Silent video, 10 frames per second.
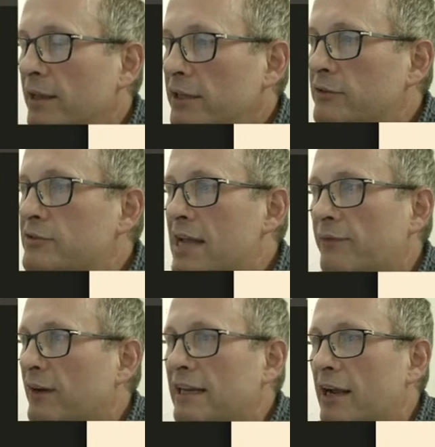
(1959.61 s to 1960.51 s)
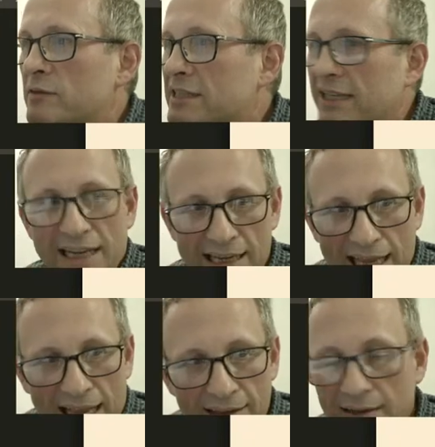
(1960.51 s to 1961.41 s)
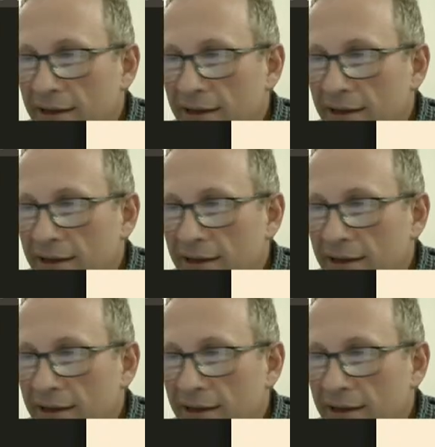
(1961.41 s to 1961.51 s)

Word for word: You definitely don't see it here.